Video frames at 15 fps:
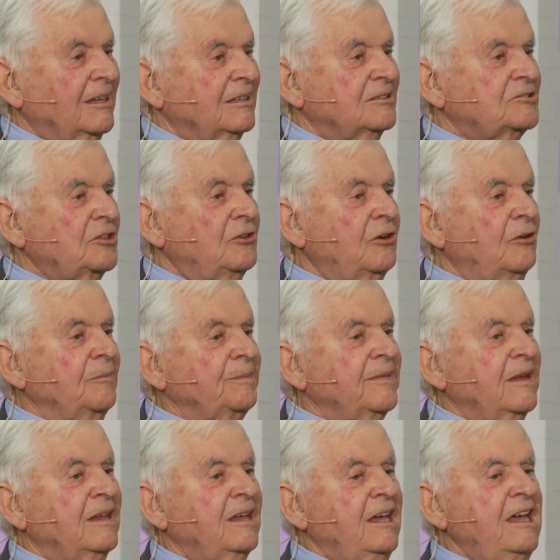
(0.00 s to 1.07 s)
So
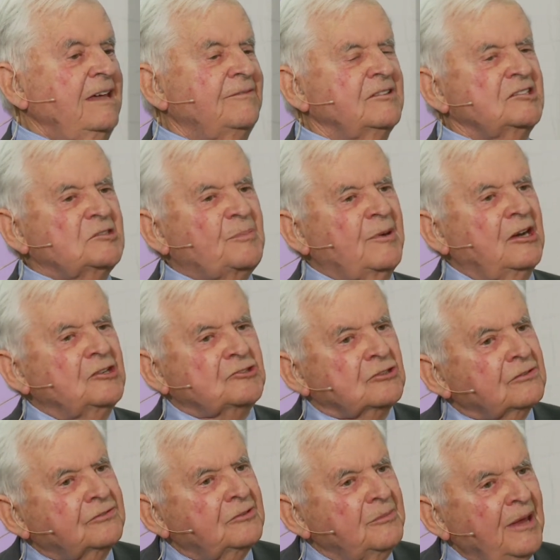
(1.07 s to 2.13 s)
even
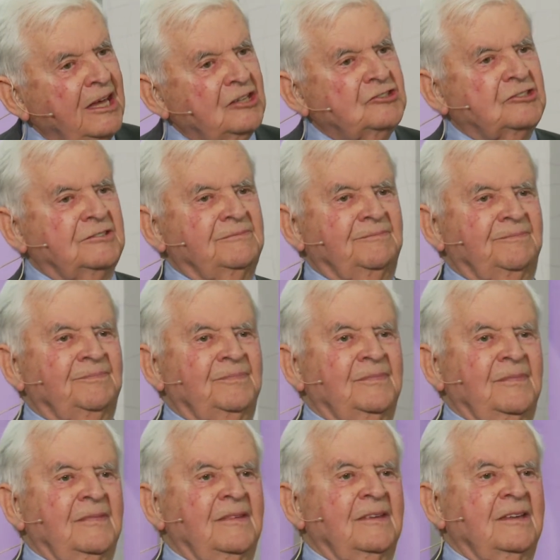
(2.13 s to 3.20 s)
spiritual formation,
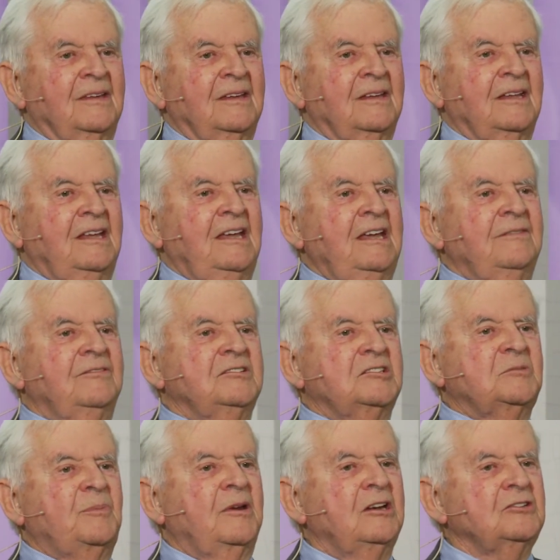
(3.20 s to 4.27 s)
even
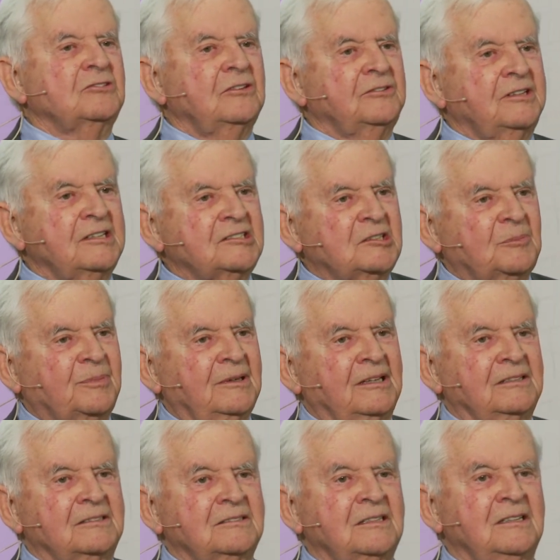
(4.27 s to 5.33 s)
spiritual
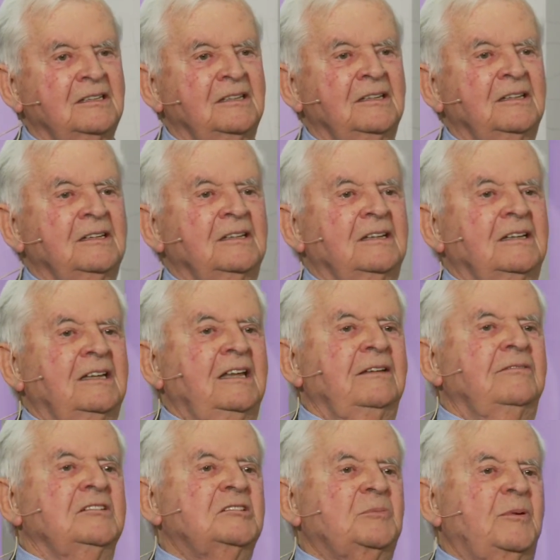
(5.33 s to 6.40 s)
disciplines,
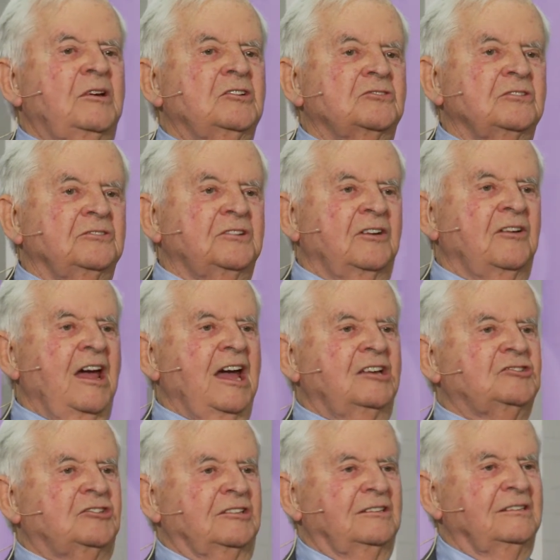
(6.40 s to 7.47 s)
even spiritual
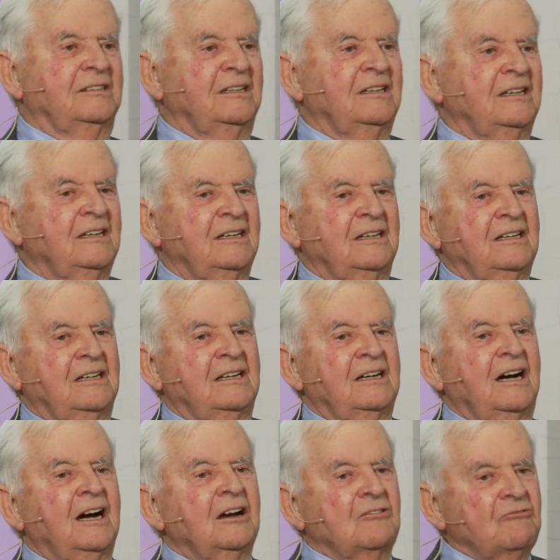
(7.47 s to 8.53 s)
direction
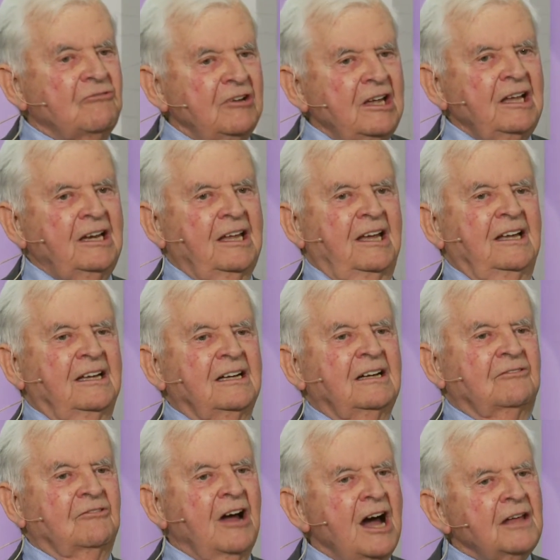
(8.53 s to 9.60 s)
are really
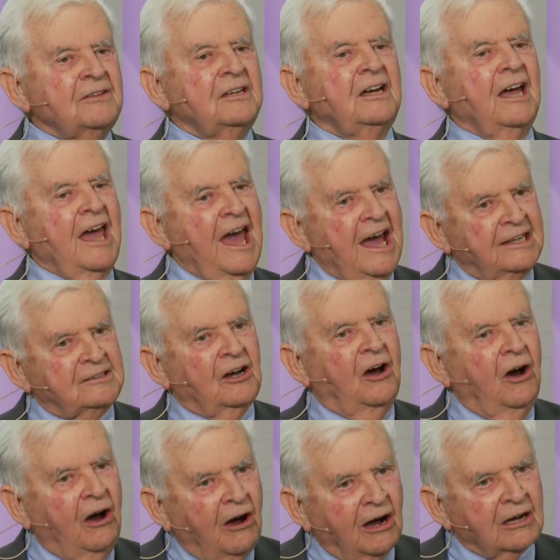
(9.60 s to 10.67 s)
rather ad
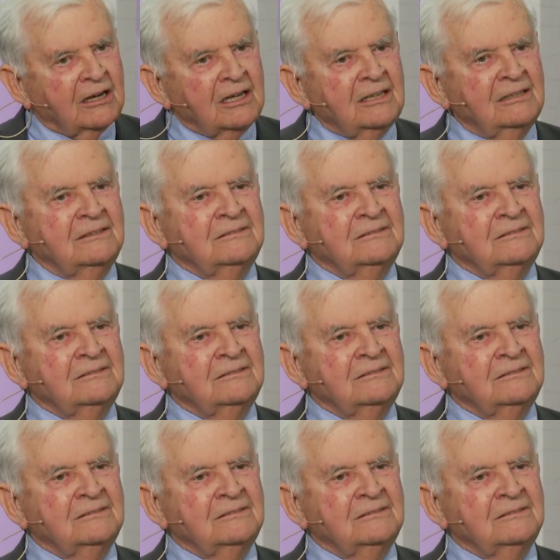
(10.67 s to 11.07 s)
hoc